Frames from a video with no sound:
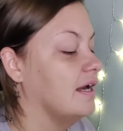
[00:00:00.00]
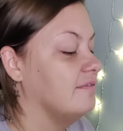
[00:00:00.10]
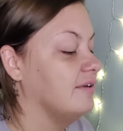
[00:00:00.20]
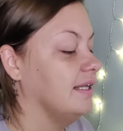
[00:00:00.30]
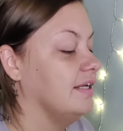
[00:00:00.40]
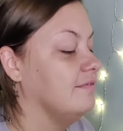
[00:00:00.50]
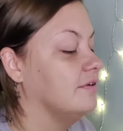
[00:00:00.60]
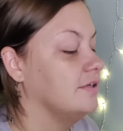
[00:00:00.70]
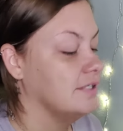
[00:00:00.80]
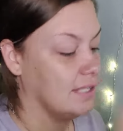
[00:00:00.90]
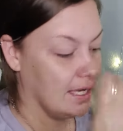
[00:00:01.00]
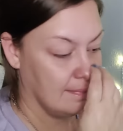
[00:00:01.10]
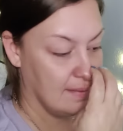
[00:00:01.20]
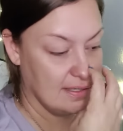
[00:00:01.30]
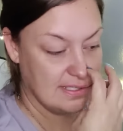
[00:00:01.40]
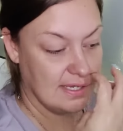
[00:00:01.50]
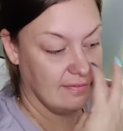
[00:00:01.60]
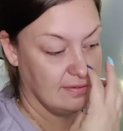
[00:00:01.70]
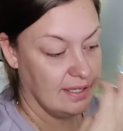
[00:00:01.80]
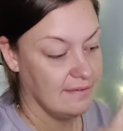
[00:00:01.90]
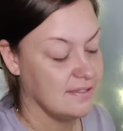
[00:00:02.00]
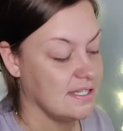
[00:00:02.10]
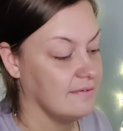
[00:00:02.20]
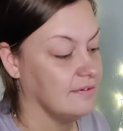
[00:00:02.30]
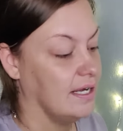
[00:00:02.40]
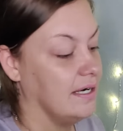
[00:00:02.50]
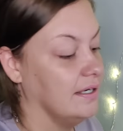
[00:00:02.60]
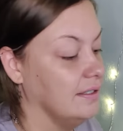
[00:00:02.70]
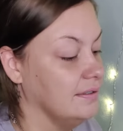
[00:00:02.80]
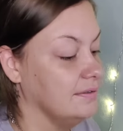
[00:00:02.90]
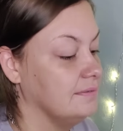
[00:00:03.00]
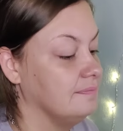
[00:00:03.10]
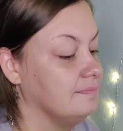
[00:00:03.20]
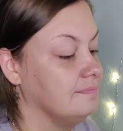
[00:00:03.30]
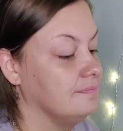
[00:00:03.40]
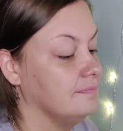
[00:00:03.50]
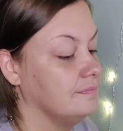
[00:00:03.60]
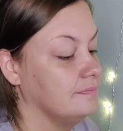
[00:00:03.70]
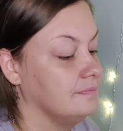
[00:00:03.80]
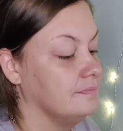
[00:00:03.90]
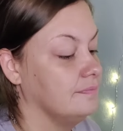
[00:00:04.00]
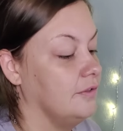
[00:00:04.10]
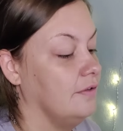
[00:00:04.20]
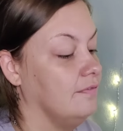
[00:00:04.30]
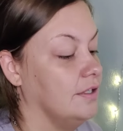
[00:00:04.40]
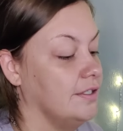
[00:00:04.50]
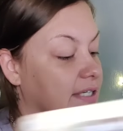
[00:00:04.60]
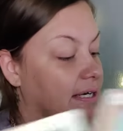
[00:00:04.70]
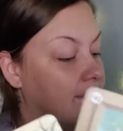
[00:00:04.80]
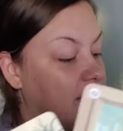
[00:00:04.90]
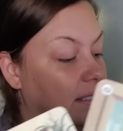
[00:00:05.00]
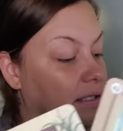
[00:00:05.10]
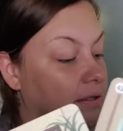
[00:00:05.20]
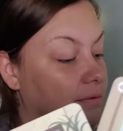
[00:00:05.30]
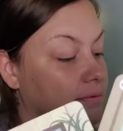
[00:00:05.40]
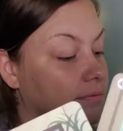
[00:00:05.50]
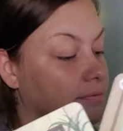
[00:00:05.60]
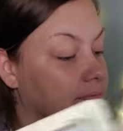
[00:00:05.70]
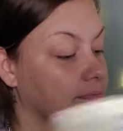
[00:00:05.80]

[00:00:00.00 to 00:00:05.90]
I feel like you've learned a lot about self love, self care. You've learned how to be alone,